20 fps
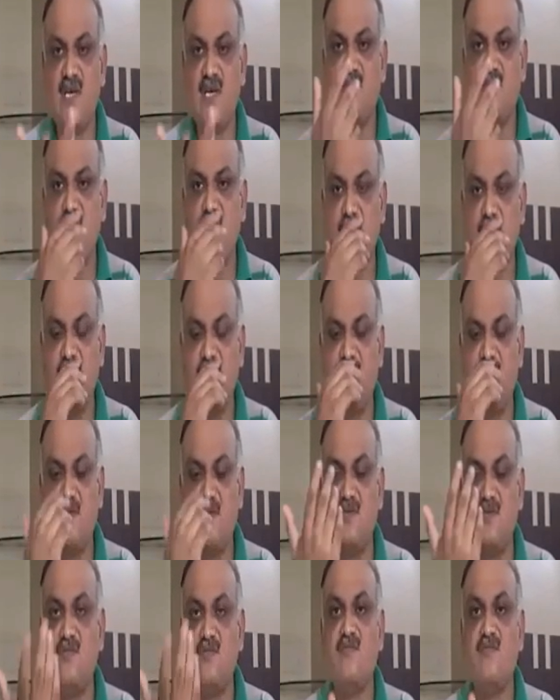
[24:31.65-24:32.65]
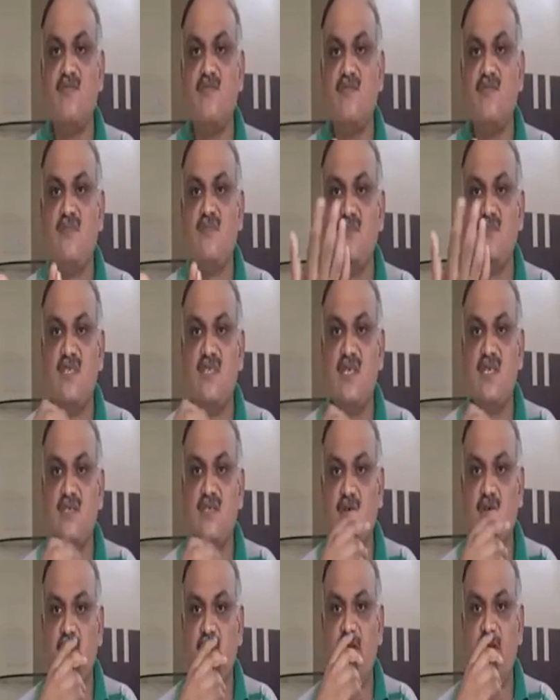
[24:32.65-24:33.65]
exposure to
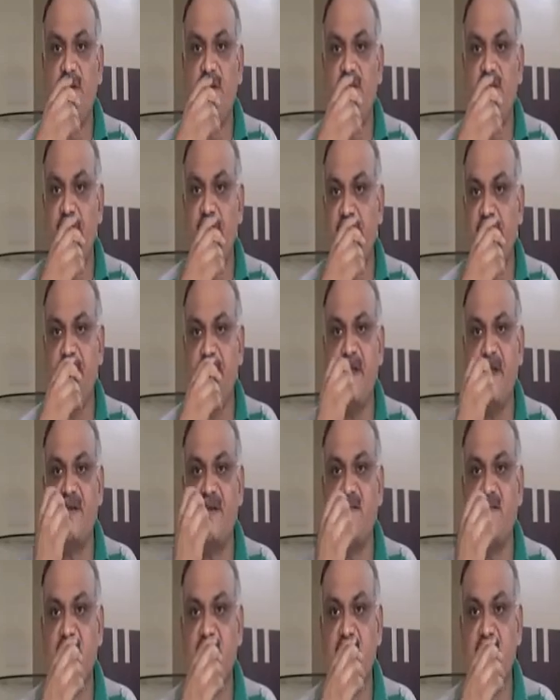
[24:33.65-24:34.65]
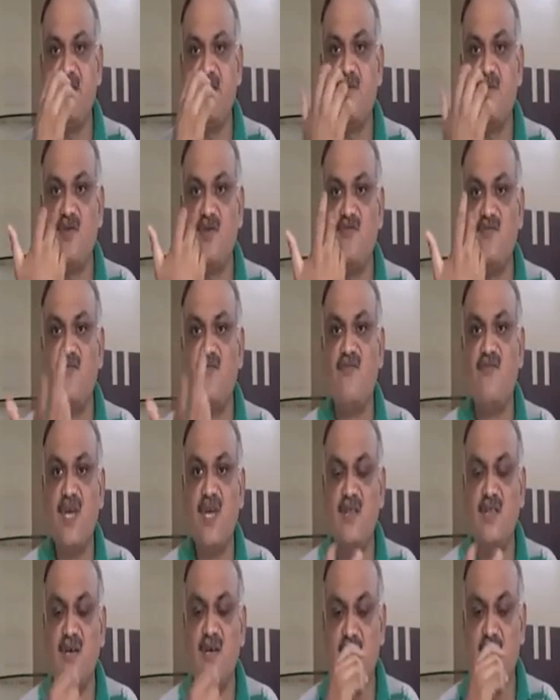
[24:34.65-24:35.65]
change of environment, change of
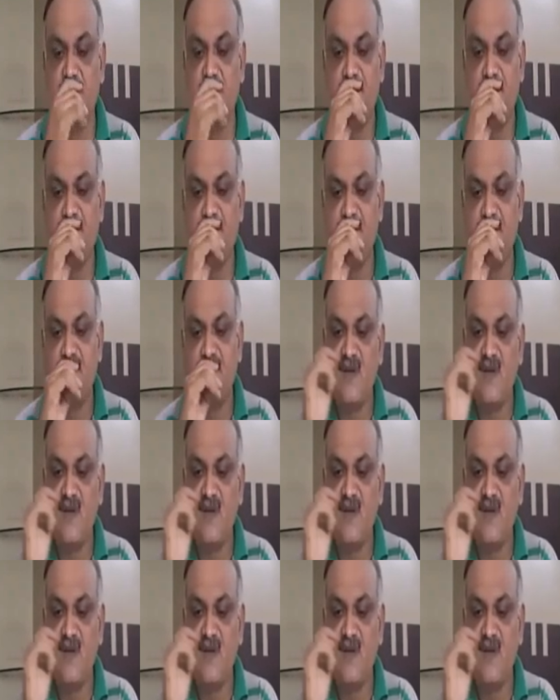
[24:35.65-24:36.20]
weather,